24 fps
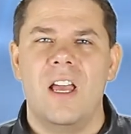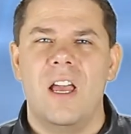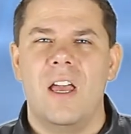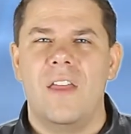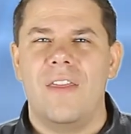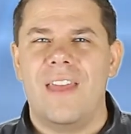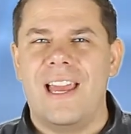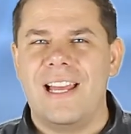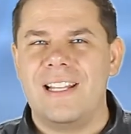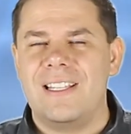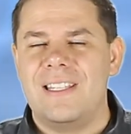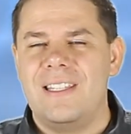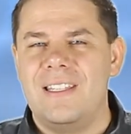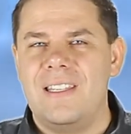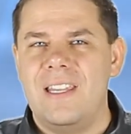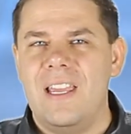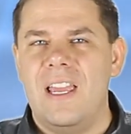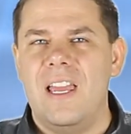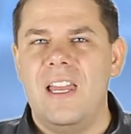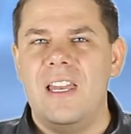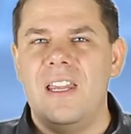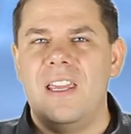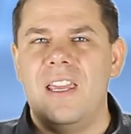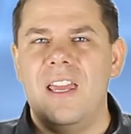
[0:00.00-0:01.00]
that
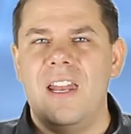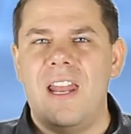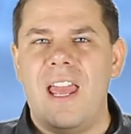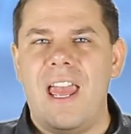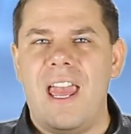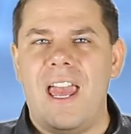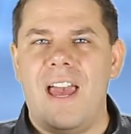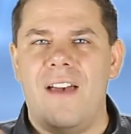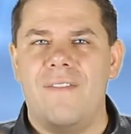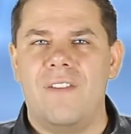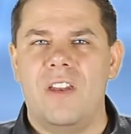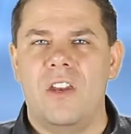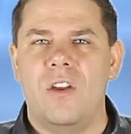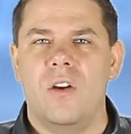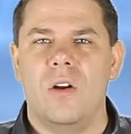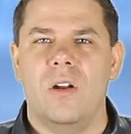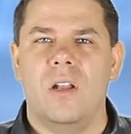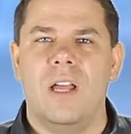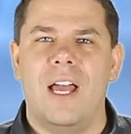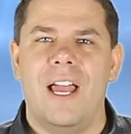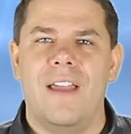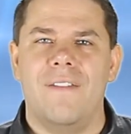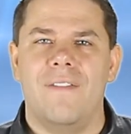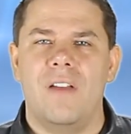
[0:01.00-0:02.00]
sin can have in your
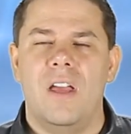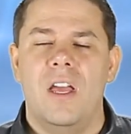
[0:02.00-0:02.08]
life.